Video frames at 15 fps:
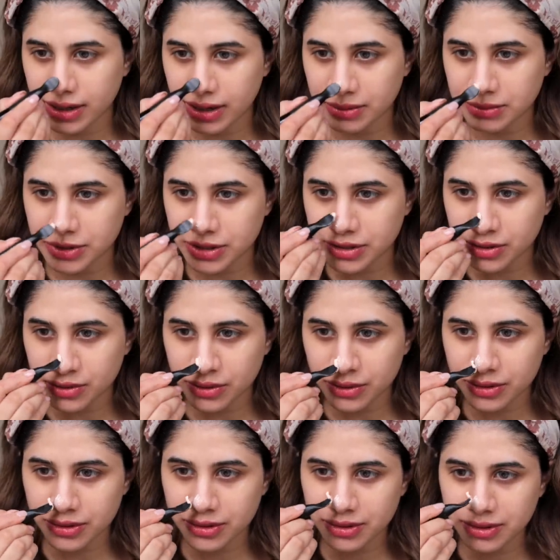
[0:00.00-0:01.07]
I'm
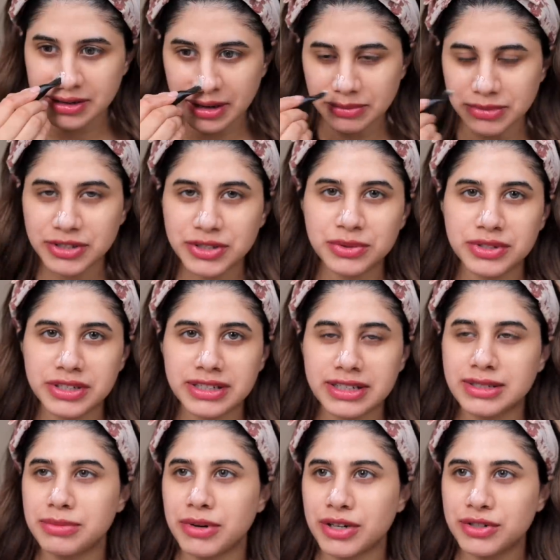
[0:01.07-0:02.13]
just using
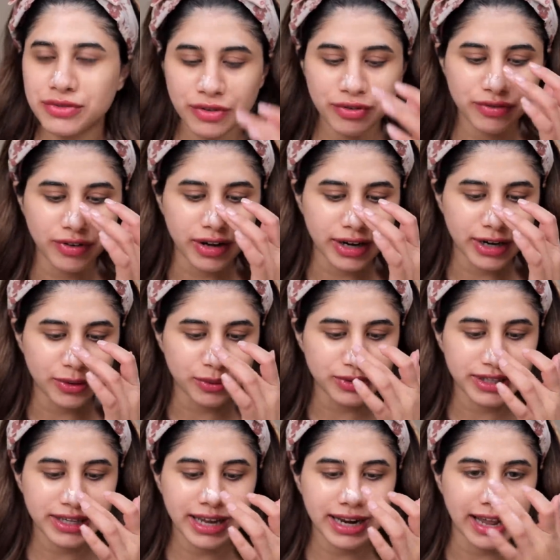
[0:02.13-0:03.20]
this brush for fun. I don't
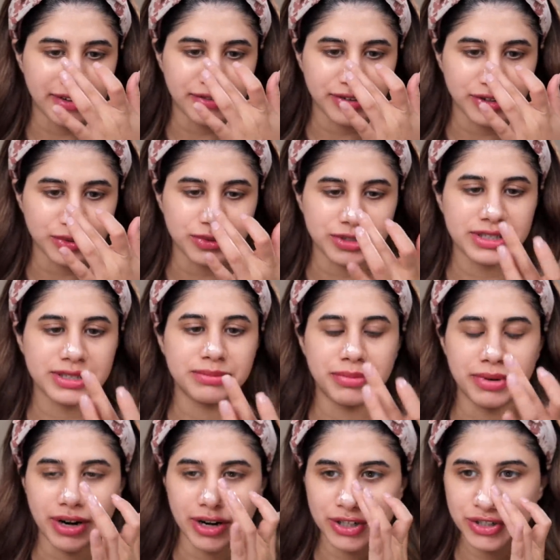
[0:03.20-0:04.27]
think I'll ever use this
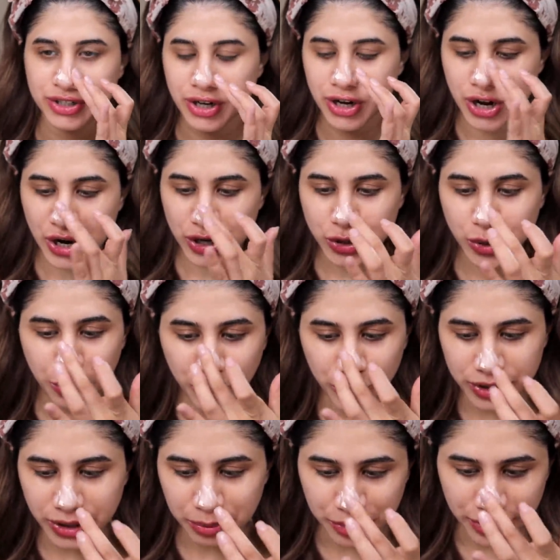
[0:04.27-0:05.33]
brush to
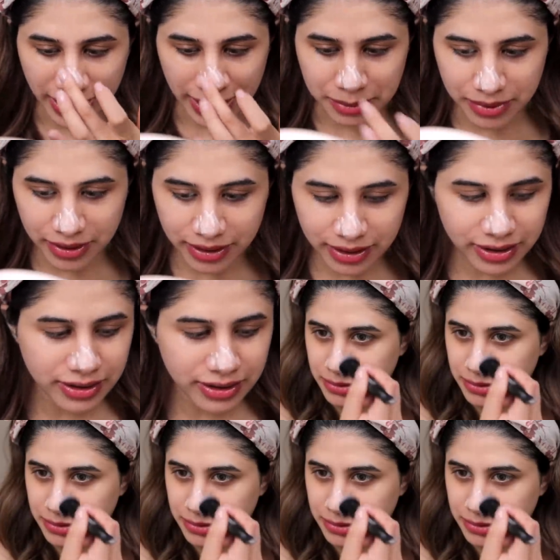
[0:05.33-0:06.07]
put a primer.